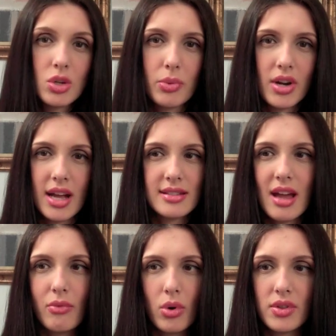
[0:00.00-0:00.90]
super nice.
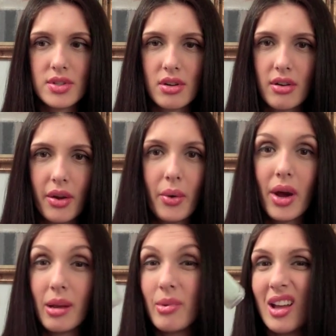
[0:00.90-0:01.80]
I've worn this already
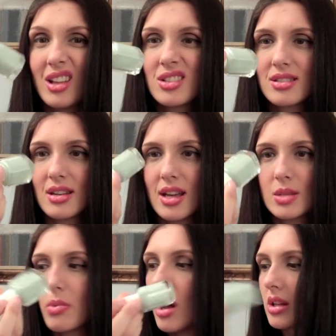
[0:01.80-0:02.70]
quite a bit. It's just a nice
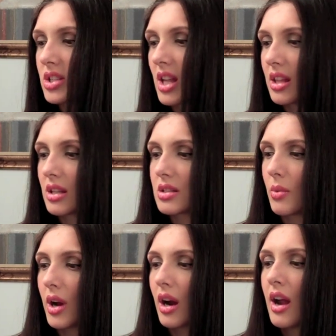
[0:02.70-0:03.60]
polish, I think, to
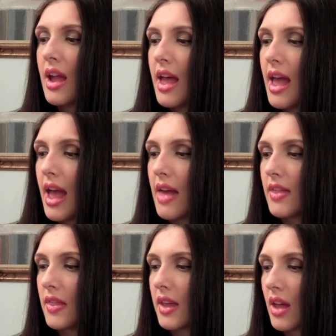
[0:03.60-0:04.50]
wear. And
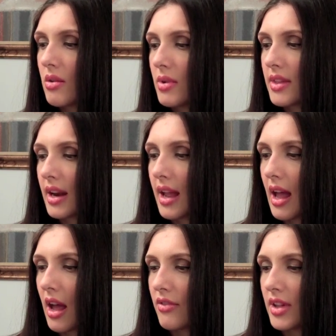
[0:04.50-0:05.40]
then the other one that I
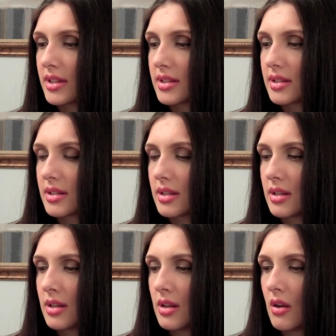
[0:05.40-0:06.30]
have that's
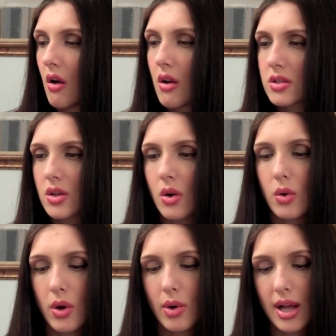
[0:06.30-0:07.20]

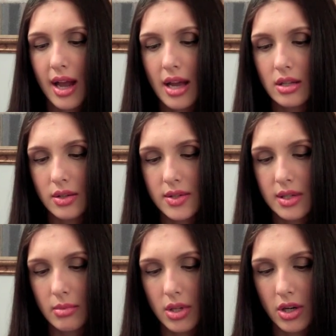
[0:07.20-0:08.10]
also, well, it kind of looks
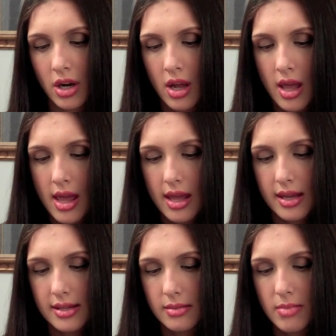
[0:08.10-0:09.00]
similar,
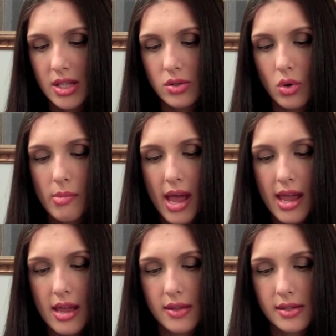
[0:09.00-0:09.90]
is Mint
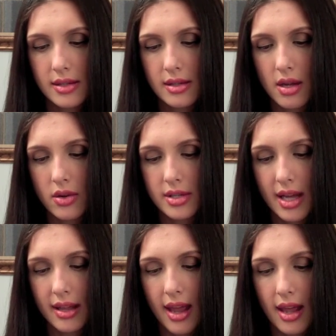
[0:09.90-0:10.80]
Sorbet, and this is another
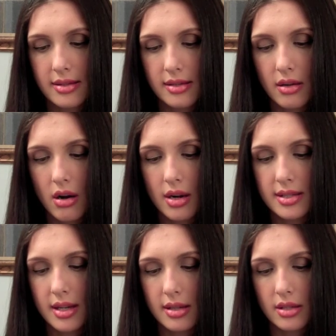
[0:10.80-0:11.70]
Sally Hansen Hard
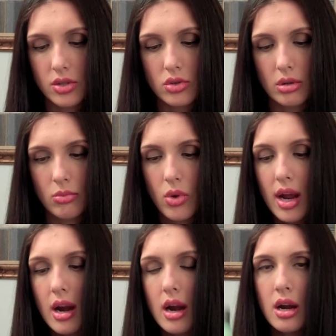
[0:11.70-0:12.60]
as Nails Extreme
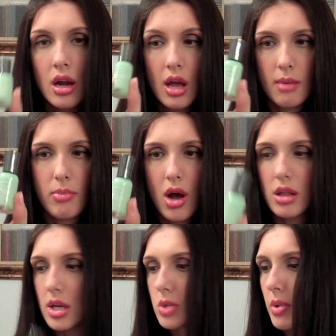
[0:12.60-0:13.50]
Wear
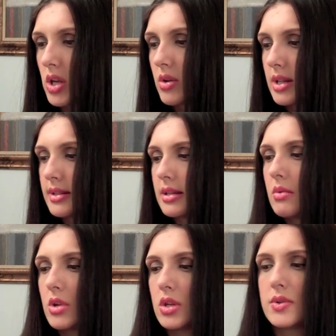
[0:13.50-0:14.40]
polish, but you can see
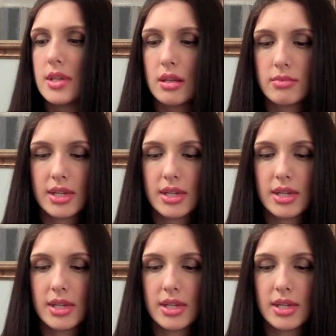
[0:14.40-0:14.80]
when you see them